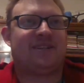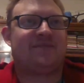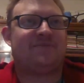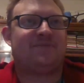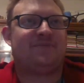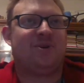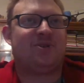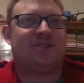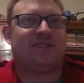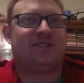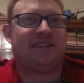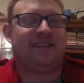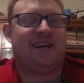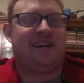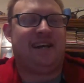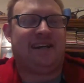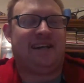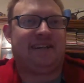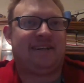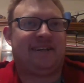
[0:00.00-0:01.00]
mostly
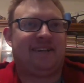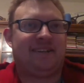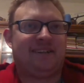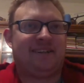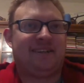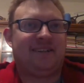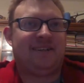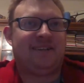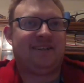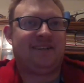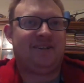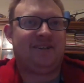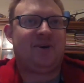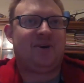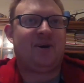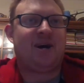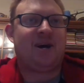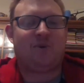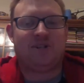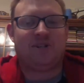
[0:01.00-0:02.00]
like
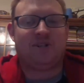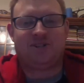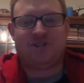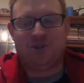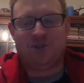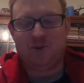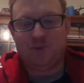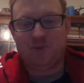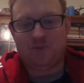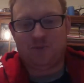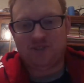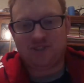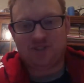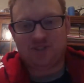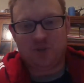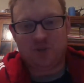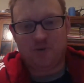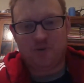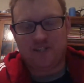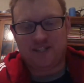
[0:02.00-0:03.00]
how when two
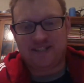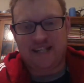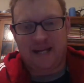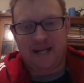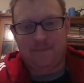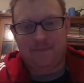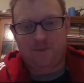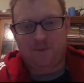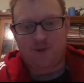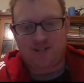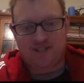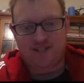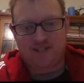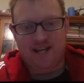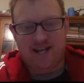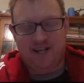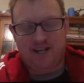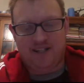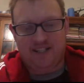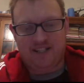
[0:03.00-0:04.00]
of the same
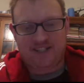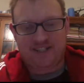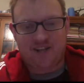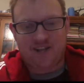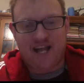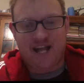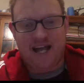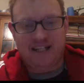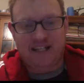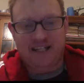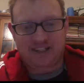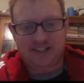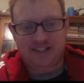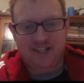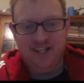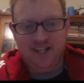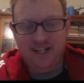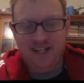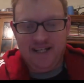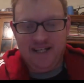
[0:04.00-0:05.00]
personalities clash.
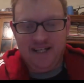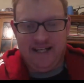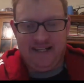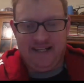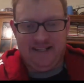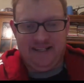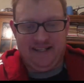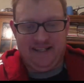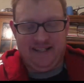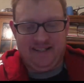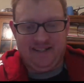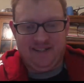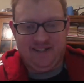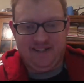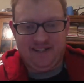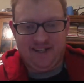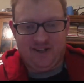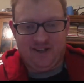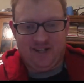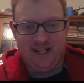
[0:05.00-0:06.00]
And then
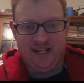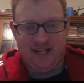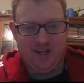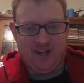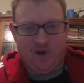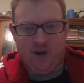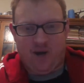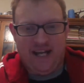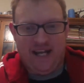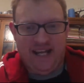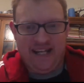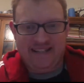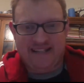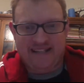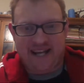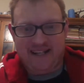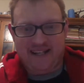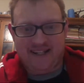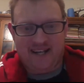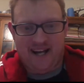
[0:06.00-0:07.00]
they're like, oh, I hate
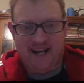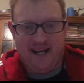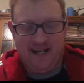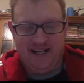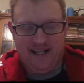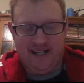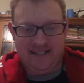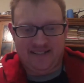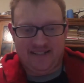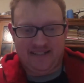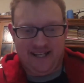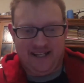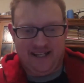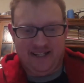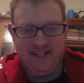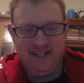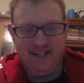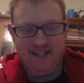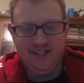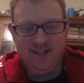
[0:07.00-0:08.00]
that guy. And it's like,
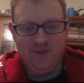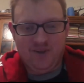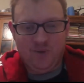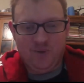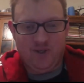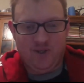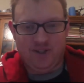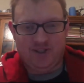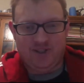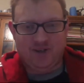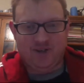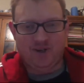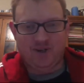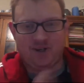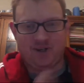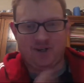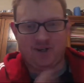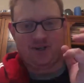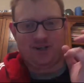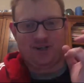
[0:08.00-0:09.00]
well, you're
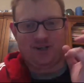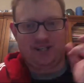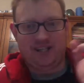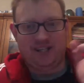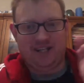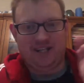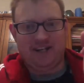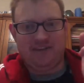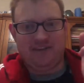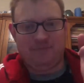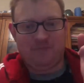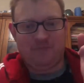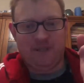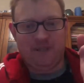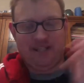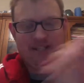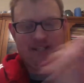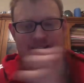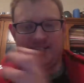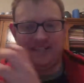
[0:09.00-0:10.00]
an
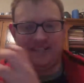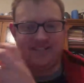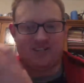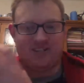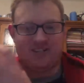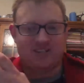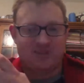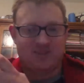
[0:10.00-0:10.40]
ENFP and he's also